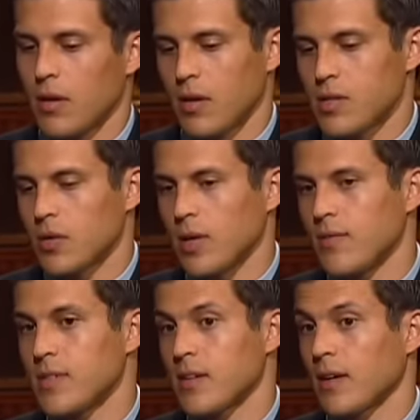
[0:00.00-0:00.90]
So
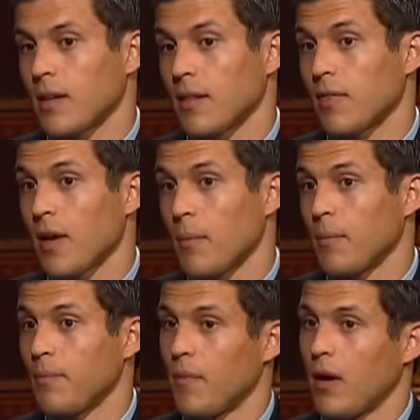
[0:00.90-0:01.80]
even sucking the
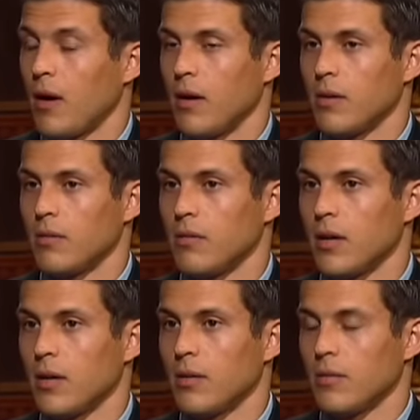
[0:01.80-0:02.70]
thumb on
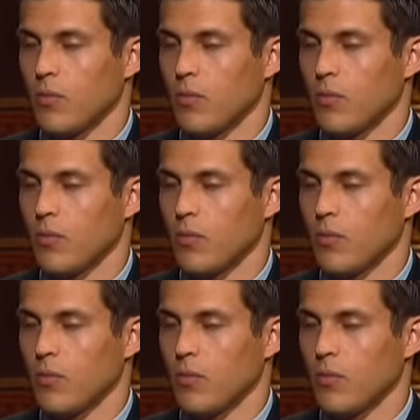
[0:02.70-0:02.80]
uh,